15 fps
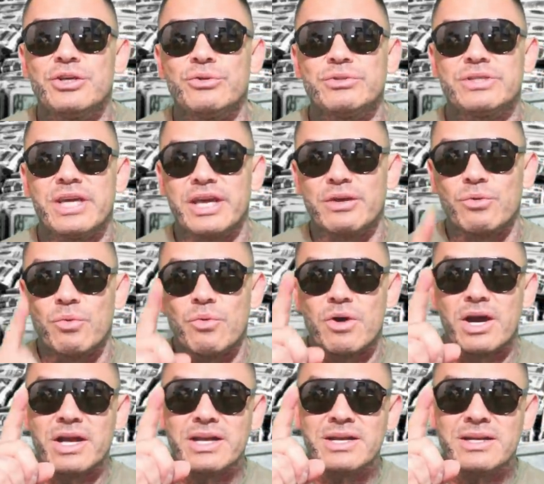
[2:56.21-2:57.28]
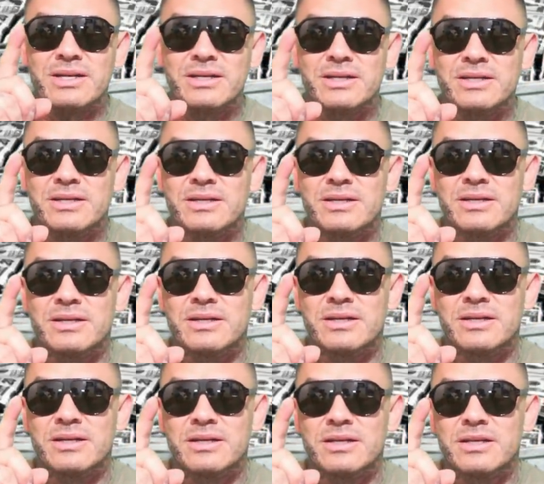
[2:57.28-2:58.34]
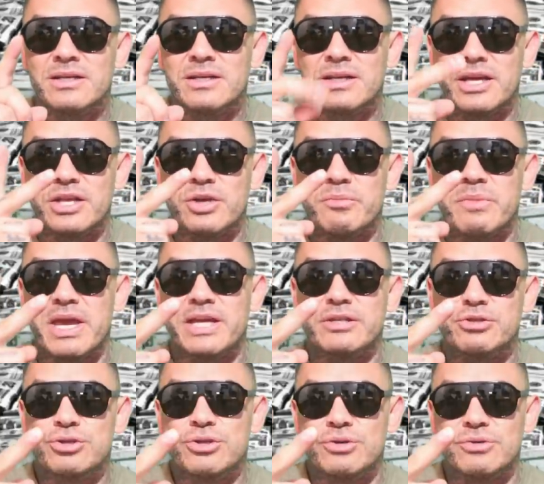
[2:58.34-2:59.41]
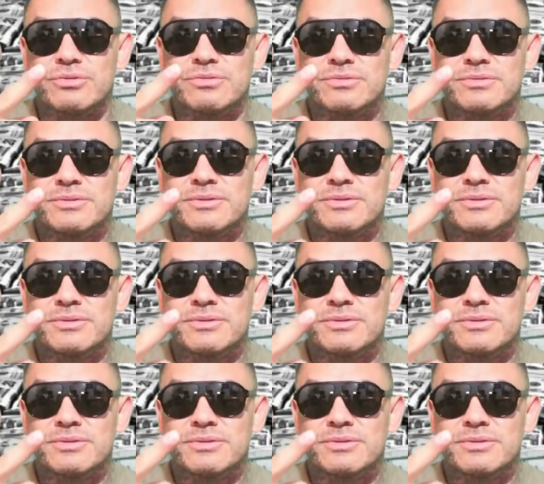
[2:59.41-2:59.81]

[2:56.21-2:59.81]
you take one and you make two.